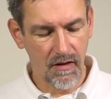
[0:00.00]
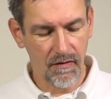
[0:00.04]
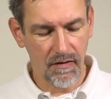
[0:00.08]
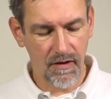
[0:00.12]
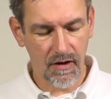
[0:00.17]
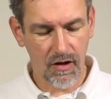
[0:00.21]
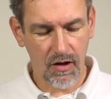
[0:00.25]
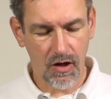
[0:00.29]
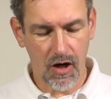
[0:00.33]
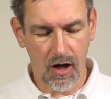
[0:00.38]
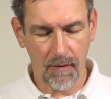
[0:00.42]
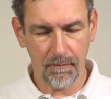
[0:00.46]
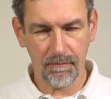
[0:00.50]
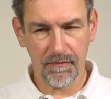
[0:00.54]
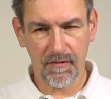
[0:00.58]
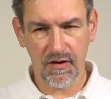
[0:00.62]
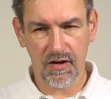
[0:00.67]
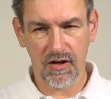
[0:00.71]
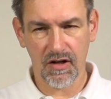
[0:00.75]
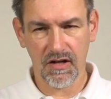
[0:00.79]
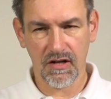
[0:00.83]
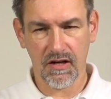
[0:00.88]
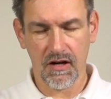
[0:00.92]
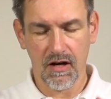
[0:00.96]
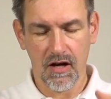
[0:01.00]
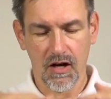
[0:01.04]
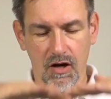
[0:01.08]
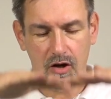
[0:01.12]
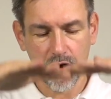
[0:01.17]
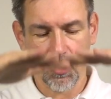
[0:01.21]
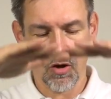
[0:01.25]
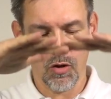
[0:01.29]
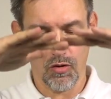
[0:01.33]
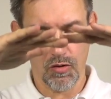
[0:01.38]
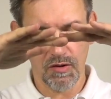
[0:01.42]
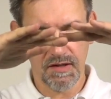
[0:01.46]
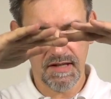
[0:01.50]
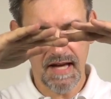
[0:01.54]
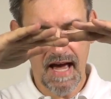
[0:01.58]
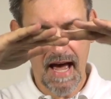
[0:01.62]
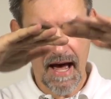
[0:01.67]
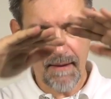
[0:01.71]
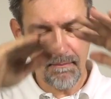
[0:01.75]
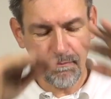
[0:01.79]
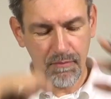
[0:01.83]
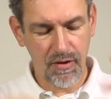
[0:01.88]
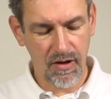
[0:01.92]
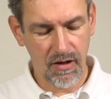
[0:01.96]
the copter goes
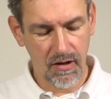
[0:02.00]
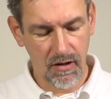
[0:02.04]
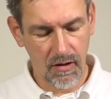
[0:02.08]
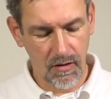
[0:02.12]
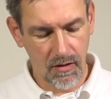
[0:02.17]
up.